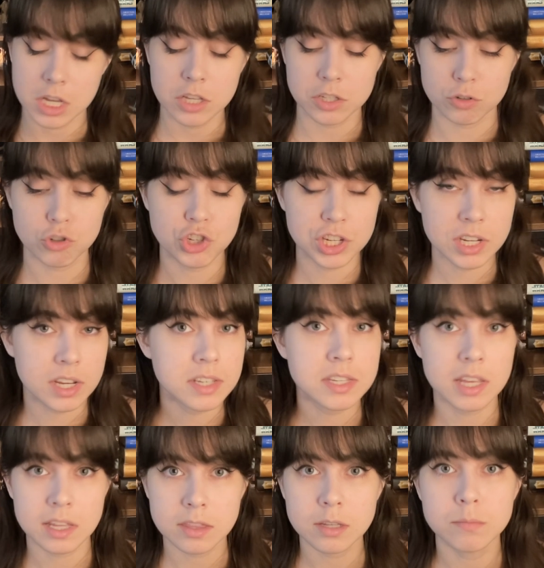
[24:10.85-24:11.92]
So she does
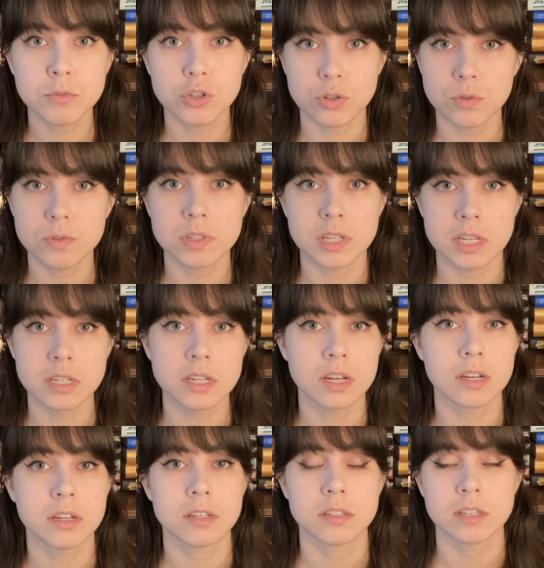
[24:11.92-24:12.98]
get them to
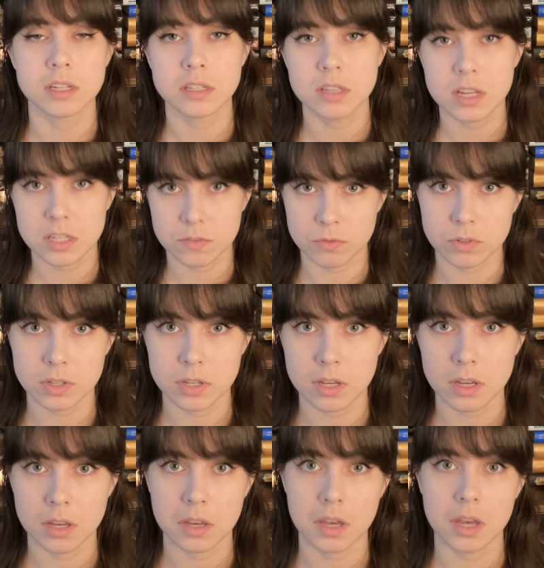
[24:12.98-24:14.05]
Cinda
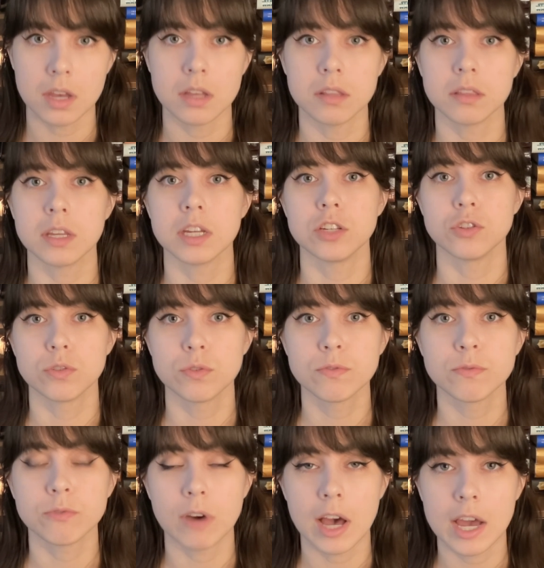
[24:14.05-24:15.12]
successfully, and they do
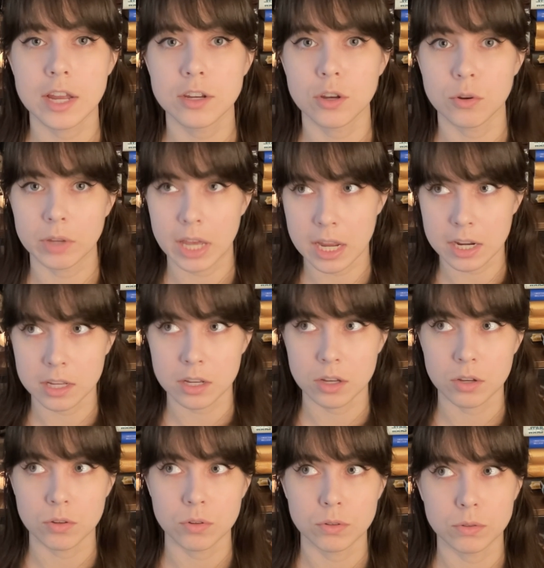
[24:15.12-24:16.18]
find Okadia,
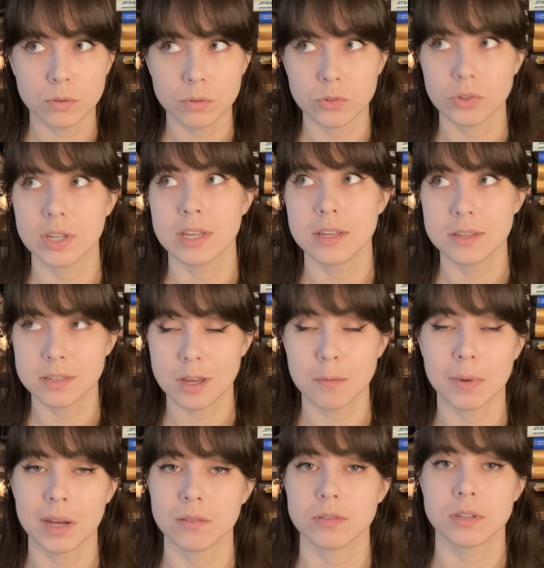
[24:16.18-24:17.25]
who is
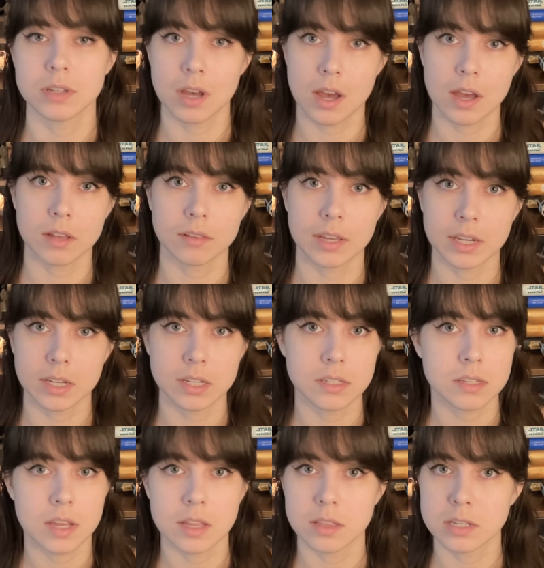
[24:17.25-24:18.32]
about to die. Like, it's
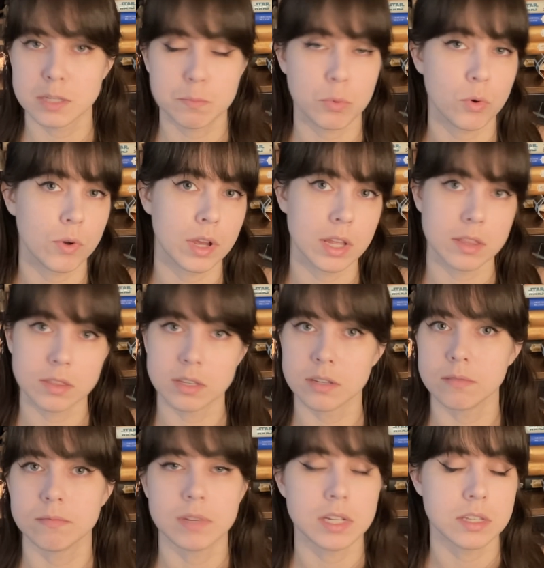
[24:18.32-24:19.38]
at this point that
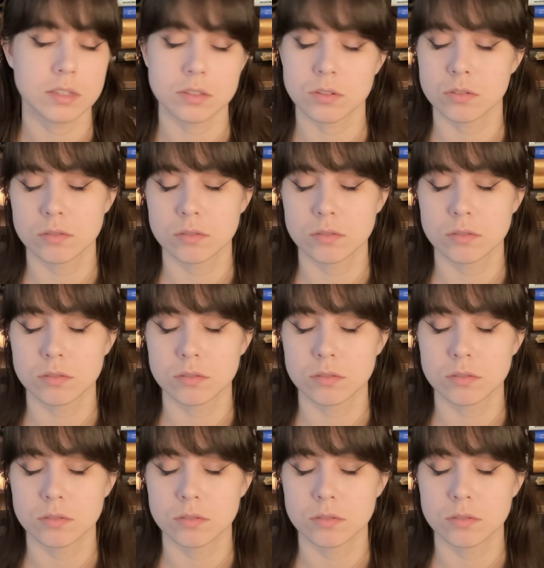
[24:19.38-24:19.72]
it's,